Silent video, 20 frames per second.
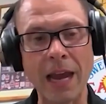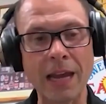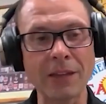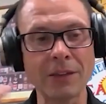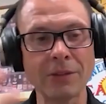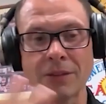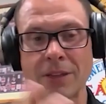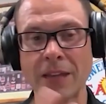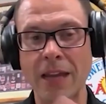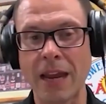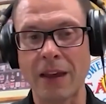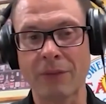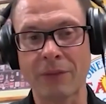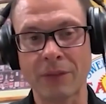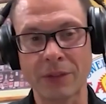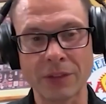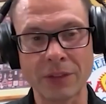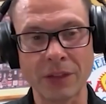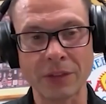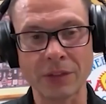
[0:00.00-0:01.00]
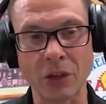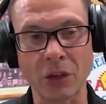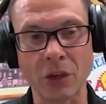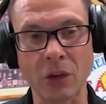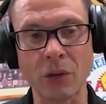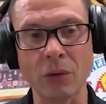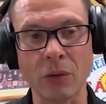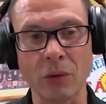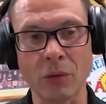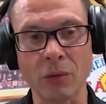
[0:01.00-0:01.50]
I used to have such a
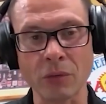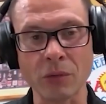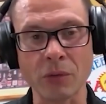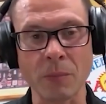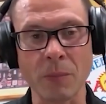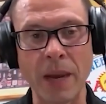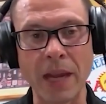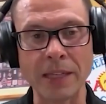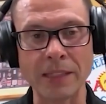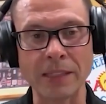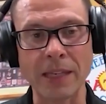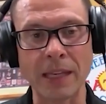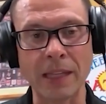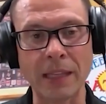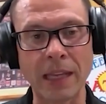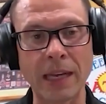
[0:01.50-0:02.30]
closed mindset.